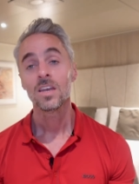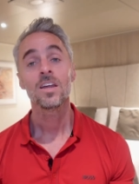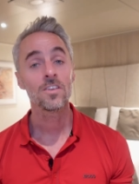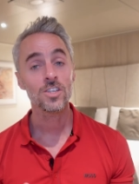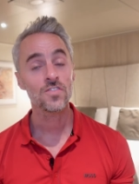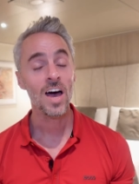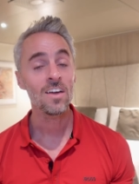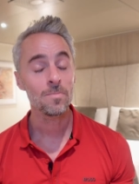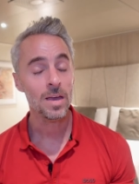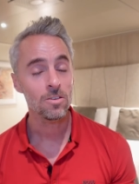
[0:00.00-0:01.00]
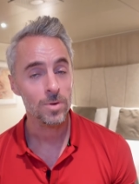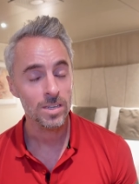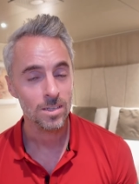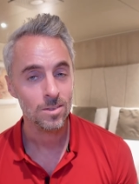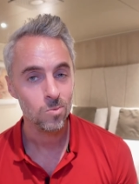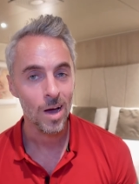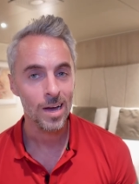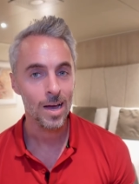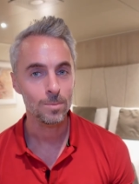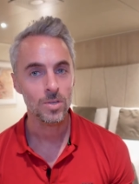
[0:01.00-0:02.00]
Now there's 5 main reasons why
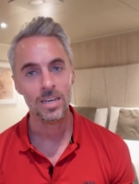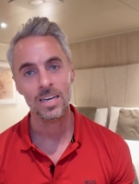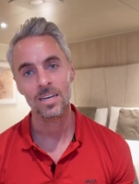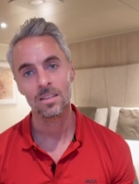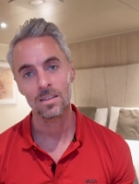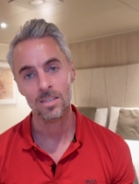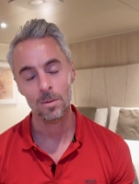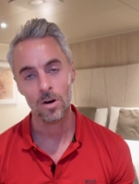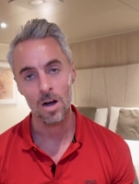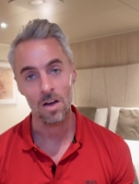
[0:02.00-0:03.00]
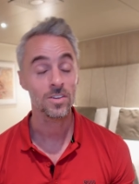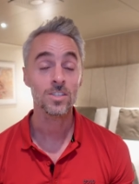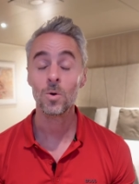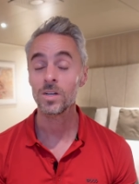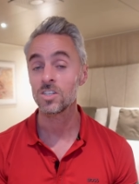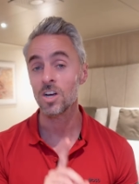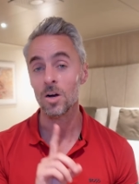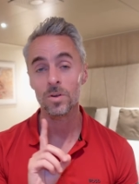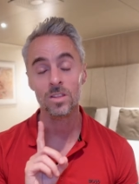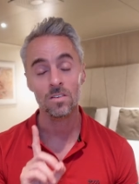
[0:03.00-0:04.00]
I'm taking the summer off. Let's go ahead and
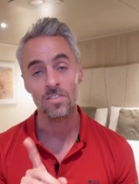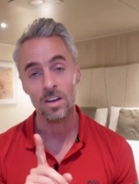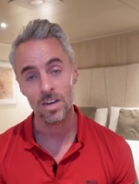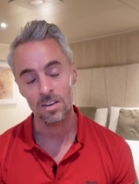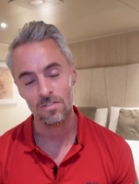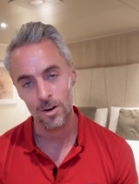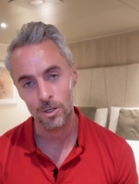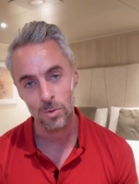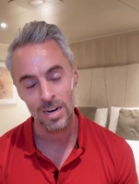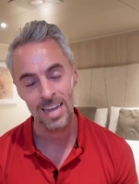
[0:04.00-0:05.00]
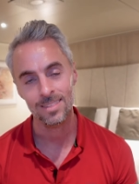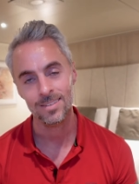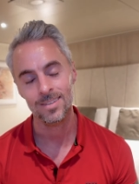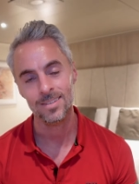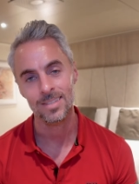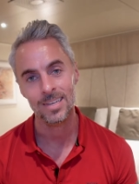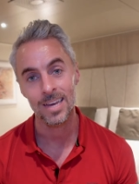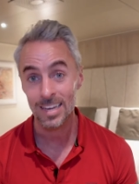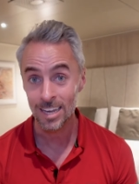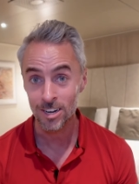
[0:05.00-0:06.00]
start with the very first one, and this is
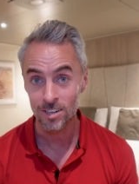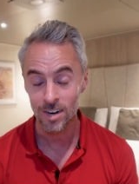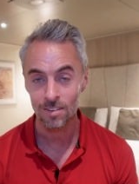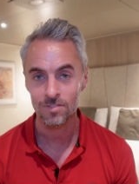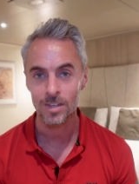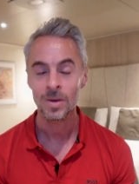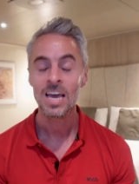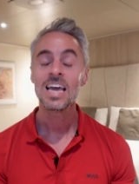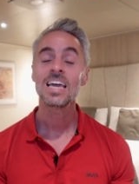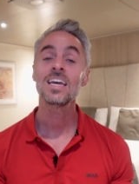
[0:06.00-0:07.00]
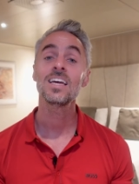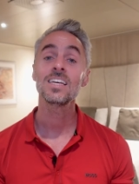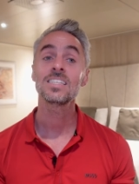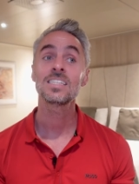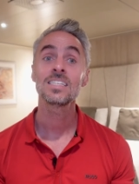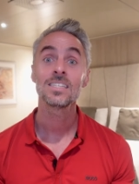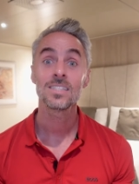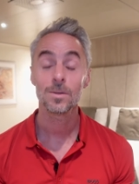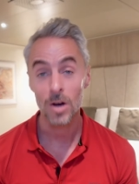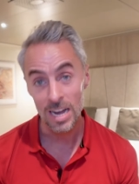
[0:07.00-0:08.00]
the kicker of them, is
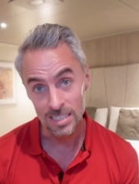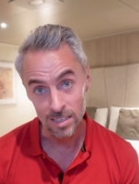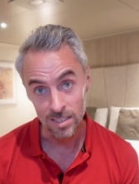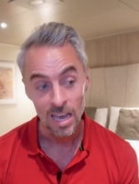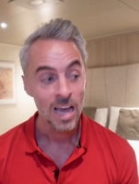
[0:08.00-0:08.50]
the prices.